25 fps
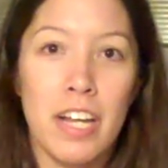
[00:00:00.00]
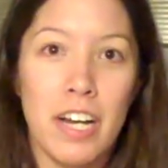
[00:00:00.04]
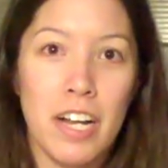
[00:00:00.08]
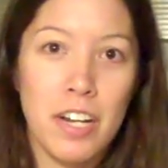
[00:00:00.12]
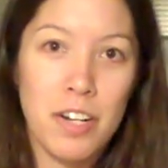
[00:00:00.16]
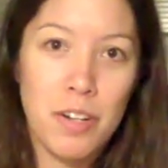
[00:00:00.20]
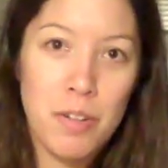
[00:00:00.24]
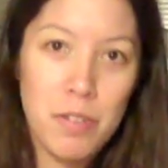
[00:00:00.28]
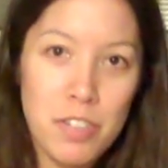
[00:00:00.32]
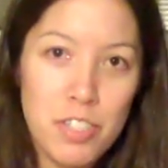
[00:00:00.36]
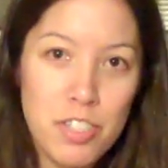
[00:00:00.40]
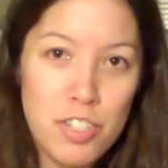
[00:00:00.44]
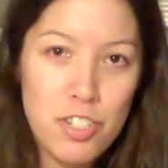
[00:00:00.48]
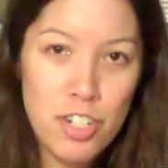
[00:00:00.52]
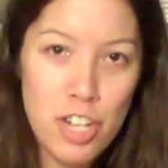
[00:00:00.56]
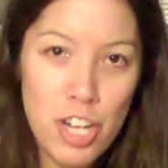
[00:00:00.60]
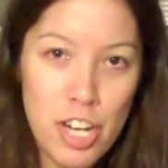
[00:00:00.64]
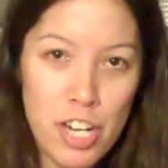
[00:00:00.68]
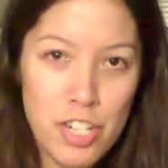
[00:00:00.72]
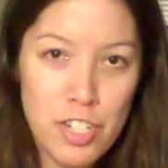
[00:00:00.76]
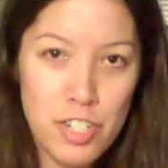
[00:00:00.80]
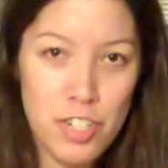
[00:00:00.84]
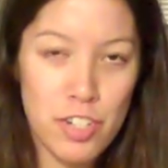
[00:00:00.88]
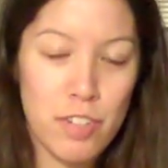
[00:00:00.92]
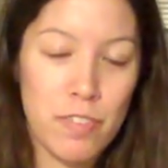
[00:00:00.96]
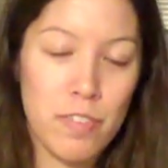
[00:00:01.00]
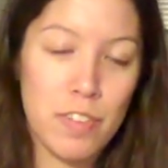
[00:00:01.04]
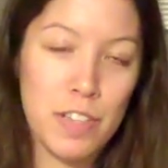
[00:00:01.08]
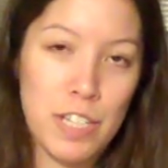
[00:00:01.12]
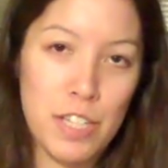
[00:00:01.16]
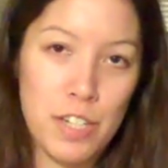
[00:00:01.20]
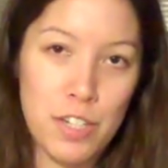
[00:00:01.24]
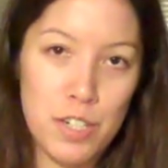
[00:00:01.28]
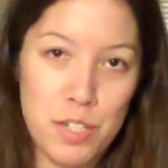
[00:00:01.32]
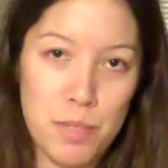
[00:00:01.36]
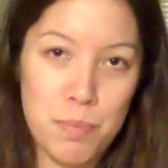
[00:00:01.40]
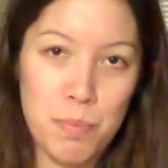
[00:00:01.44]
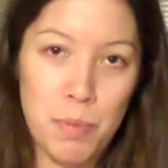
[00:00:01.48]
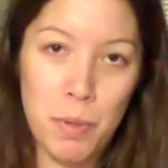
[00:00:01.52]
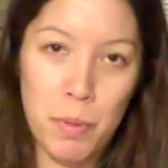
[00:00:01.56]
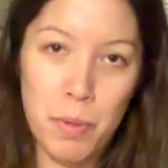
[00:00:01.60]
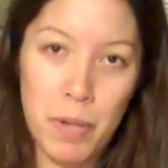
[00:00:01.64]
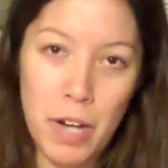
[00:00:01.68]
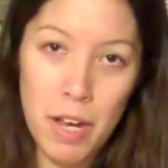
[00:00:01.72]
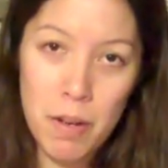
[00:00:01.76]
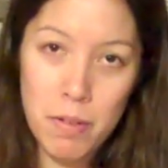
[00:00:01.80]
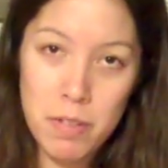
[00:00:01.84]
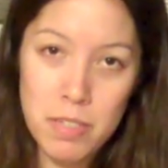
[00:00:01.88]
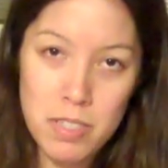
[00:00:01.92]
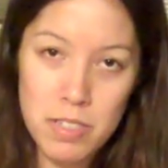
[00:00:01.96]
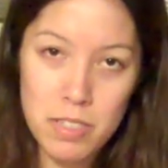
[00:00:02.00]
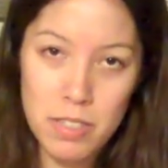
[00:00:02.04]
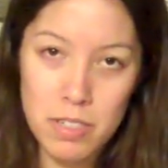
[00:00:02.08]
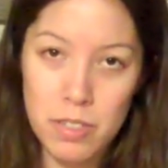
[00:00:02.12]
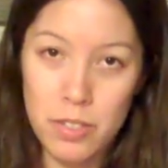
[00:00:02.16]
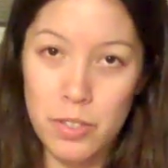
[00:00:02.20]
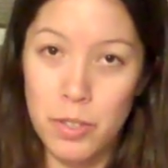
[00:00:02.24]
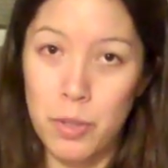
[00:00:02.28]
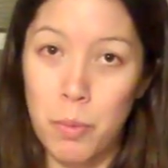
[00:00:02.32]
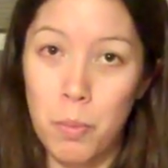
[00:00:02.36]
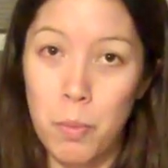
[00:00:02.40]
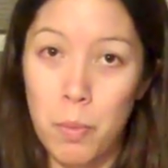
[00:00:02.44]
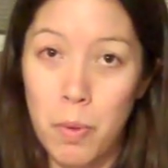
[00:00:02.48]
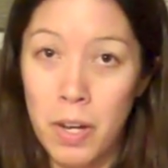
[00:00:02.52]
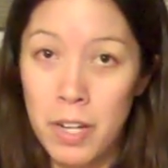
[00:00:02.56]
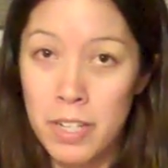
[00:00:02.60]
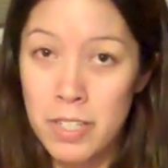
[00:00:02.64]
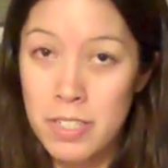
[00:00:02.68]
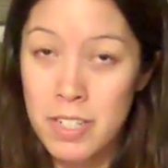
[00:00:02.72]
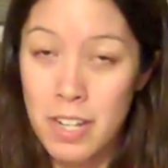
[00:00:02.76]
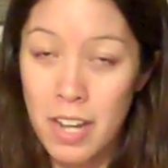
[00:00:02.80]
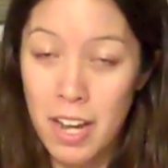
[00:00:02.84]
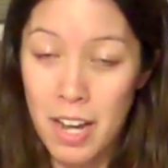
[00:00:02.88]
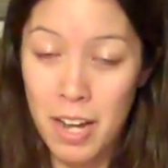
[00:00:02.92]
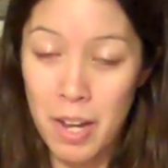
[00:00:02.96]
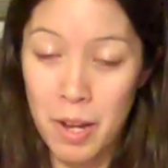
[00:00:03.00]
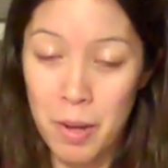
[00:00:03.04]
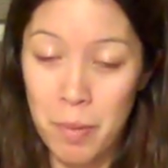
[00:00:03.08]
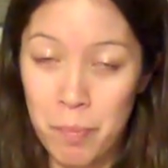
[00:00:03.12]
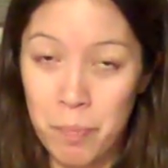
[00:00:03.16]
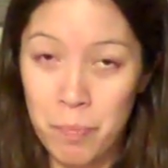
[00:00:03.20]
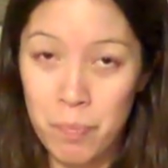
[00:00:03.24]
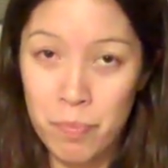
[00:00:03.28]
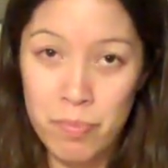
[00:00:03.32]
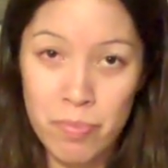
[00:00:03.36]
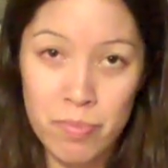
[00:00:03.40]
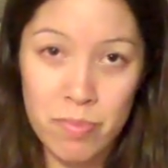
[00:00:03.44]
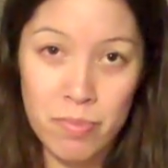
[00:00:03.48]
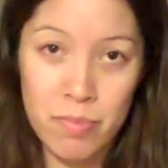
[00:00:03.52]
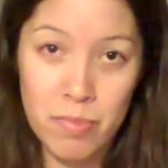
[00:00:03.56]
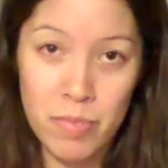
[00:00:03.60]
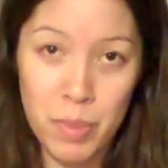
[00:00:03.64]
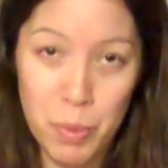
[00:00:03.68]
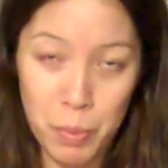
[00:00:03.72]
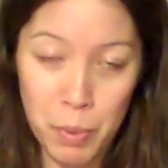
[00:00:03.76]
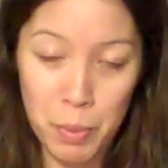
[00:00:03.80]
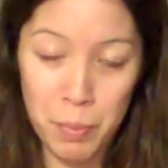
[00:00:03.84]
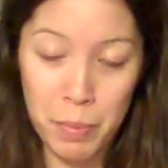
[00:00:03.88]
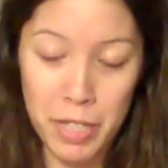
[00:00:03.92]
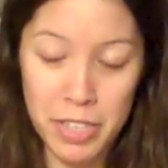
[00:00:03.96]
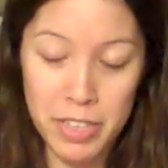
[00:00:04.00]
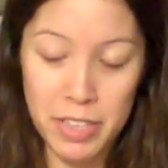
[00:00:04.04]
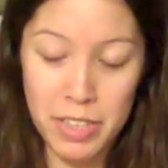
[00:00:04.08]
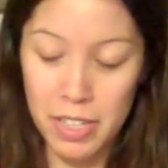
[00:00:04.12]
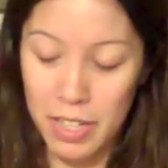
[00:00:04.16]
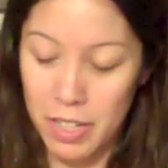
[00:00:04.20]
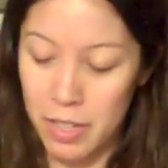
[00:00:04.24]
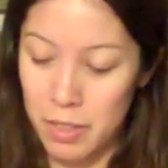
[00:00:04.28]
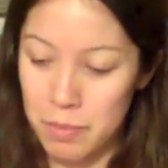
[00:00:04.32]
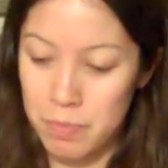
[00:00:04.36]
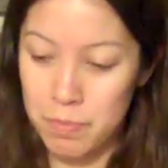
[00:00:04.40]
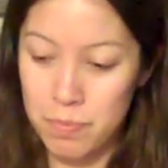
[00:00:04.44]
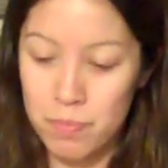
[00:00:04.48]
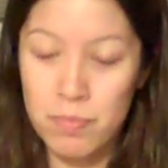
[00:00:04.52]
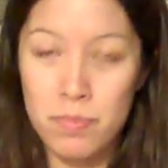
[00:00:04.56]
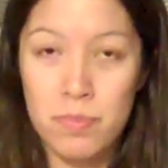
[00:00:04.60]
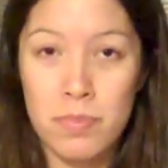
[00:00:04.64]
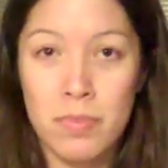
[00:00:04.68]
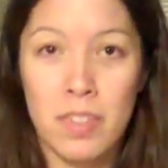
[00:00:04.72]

And I know it's changed over the years, but when I was little, the one time that we went there,